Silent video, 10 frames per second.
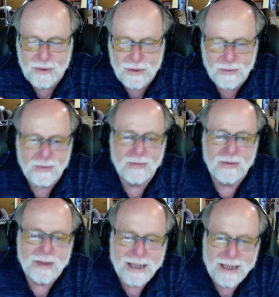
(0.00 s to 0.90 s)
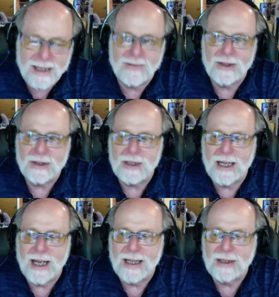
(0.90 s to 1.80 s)
this, the beginning of this in
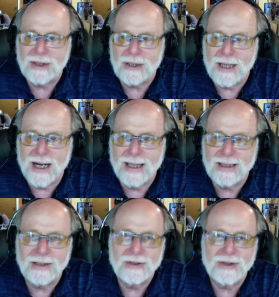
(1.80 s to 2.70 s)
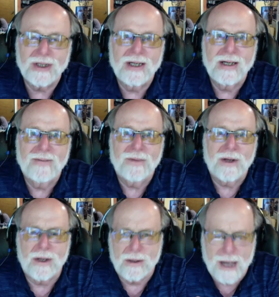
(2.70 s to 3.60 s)
the eighties and nineties,
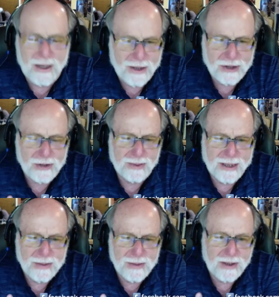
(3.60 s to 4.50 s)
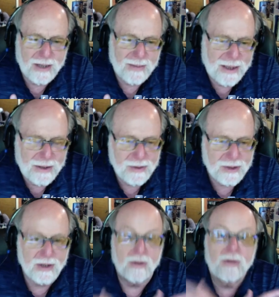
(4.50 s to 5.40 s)
uh, congregational placement committees
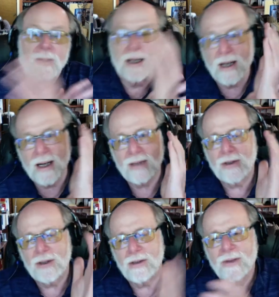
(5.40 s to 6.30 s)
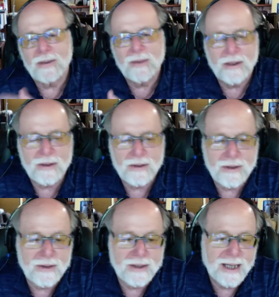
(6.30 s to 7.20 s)
would go, oh my God, you know, what are we going to
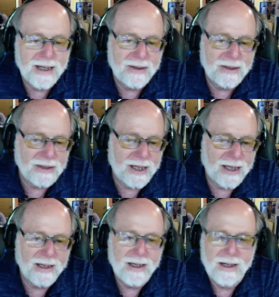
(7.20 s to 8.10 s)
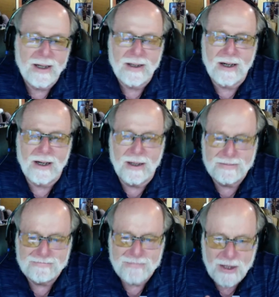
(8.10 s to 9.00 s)
do? And now it's like
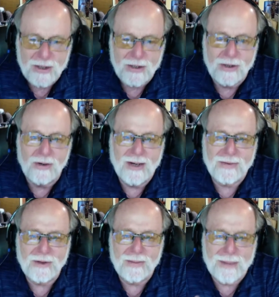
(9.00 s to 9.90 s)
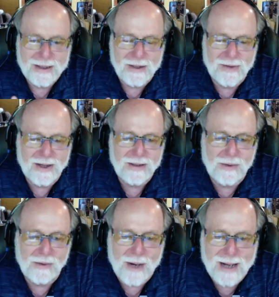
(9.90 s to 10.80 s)
um, you go after the best
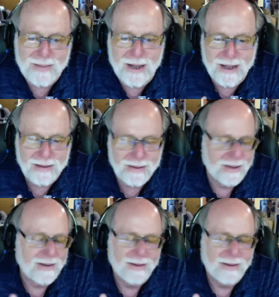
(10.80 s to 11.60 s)
available rabbi,